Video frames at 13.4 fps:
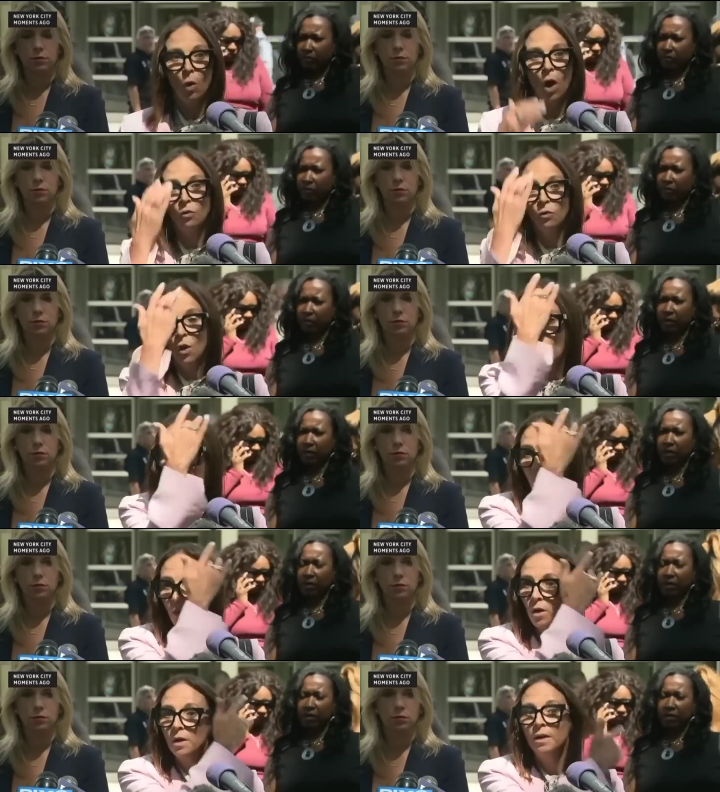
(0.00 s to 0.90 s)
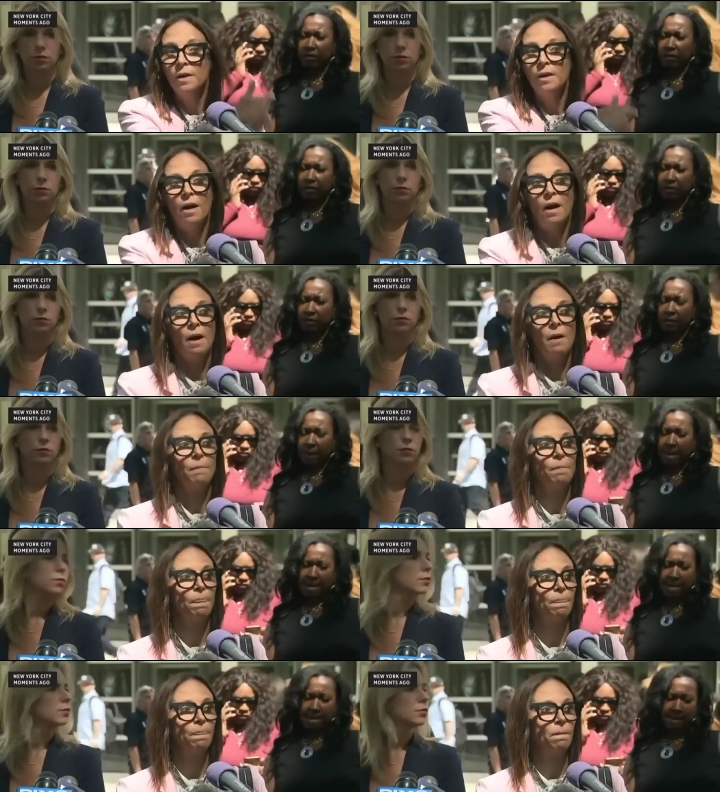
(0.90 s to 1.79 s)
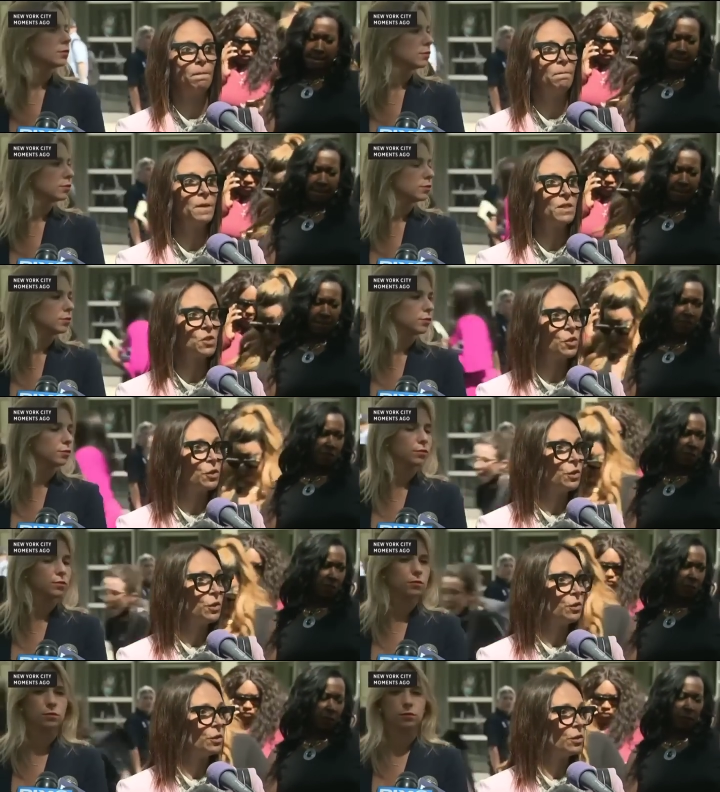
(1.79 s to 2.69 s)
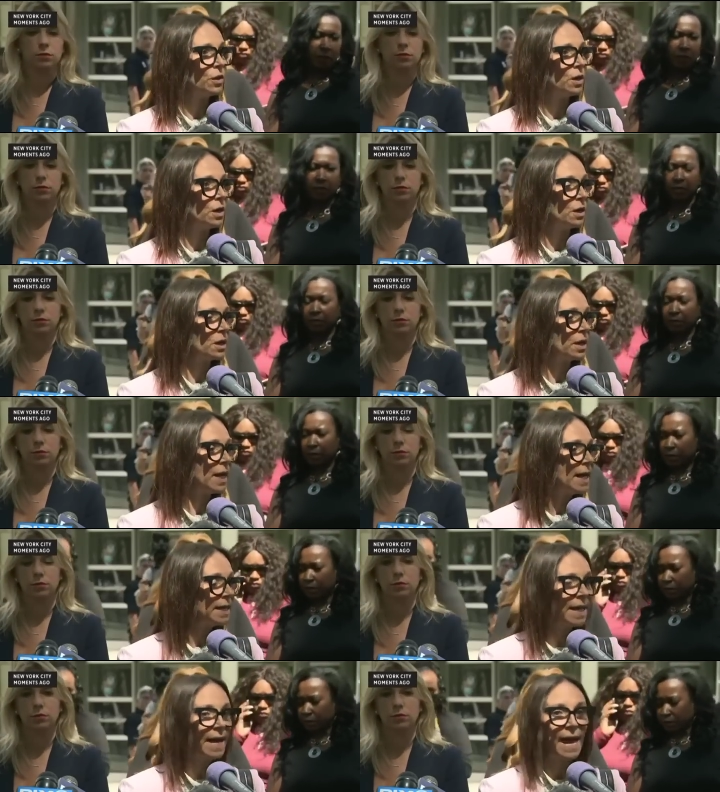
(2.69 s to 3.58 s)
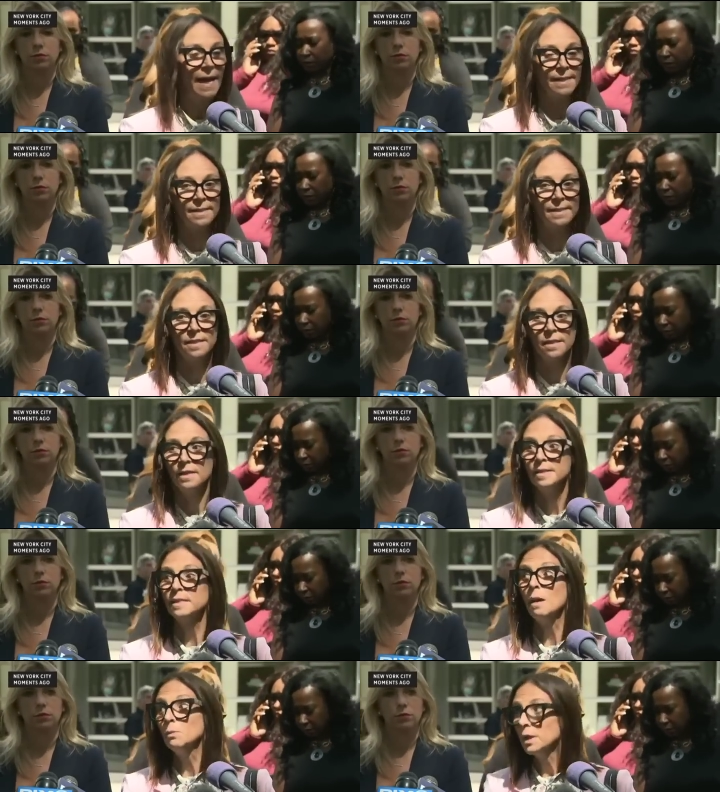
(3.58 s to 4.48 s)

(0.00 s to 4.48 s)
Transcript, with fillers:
Speaker 1: all know, um, Mr. Uh, Kelly has some